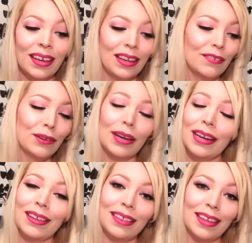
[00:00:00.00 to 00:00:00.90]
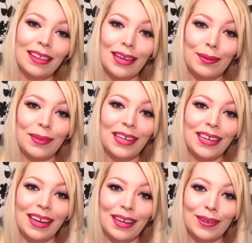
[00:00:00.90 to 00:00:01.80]
And if you're anything like
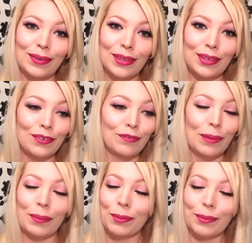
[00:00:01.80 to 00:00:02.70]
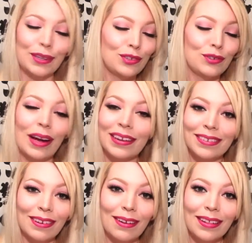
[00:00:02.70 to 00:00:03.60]
me, I know that you've probably tried
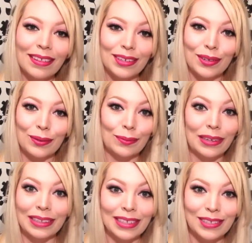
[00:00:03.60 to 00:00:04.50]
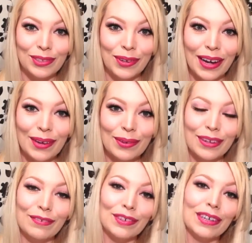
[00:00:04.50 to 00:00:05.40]
it all and you're willing to try
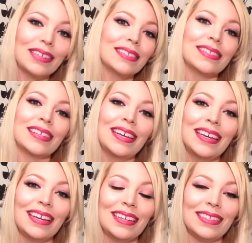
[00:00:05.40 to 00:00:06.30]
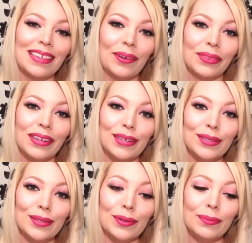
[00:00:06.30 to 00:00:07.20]
whatever else is out there,
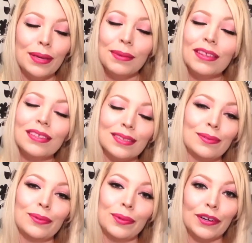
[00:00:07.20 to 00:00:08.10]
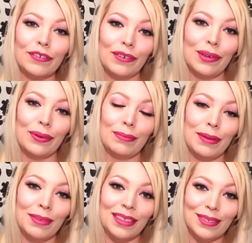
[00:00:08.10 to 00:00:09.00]
so maybe this will work for you and
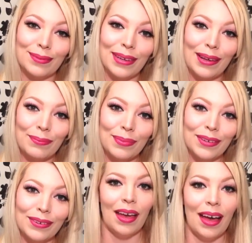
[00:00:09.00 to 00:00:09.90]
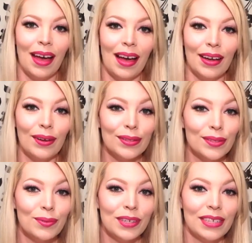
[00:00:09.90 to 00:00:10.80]
maybe this will help you. I
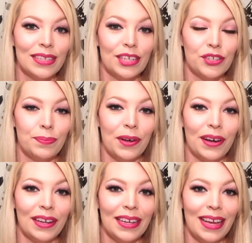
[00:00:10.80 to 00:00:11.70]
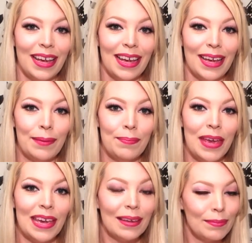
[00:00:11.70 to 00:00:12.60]
also want to touch upon a
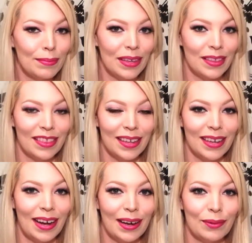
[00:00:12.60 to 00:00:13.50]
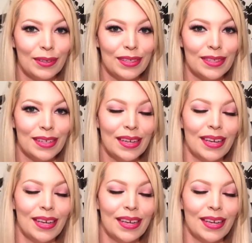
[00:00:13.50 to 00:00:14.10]
makeup myth that I was